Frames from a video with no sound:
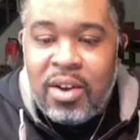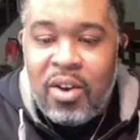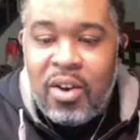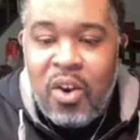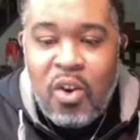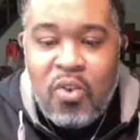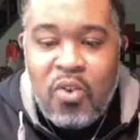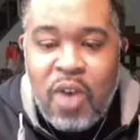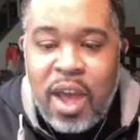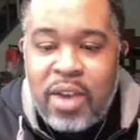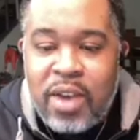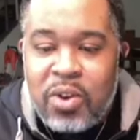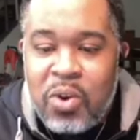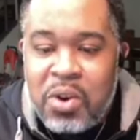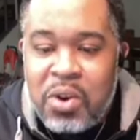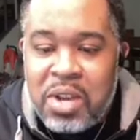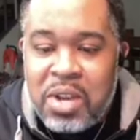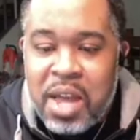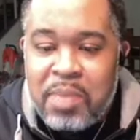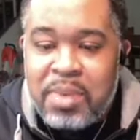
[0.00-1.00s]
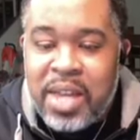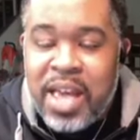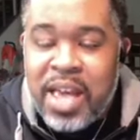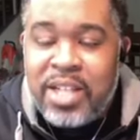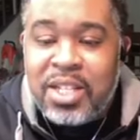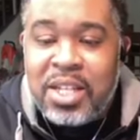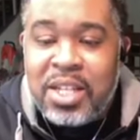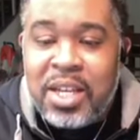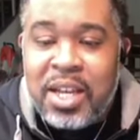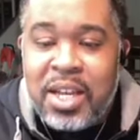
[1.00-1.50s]
All right, Courtney, I'm
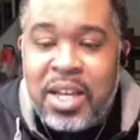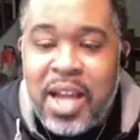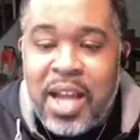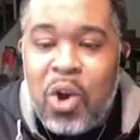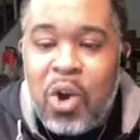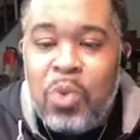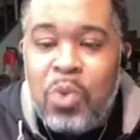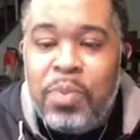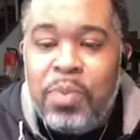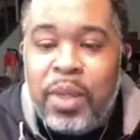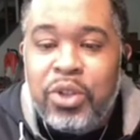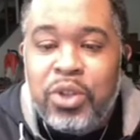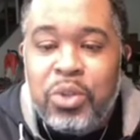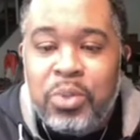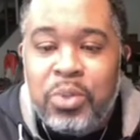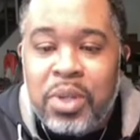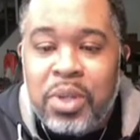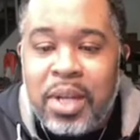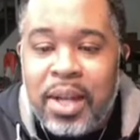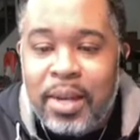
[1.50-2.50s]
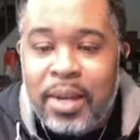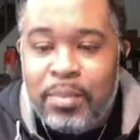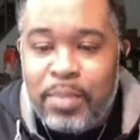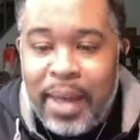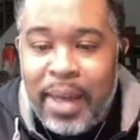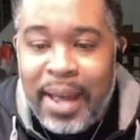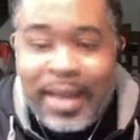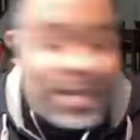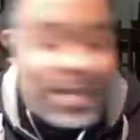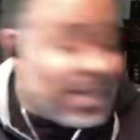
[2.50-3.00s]
glad you're here, and I hope that you will come
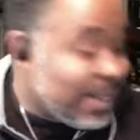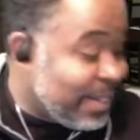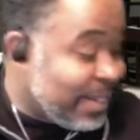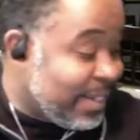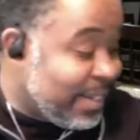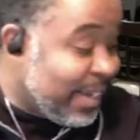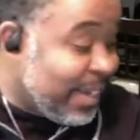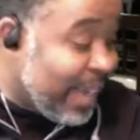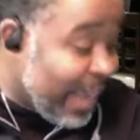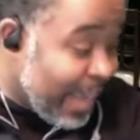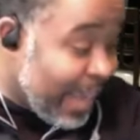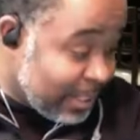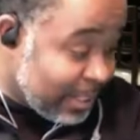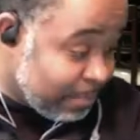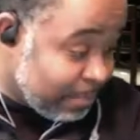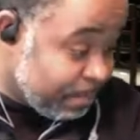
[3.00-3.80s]
back again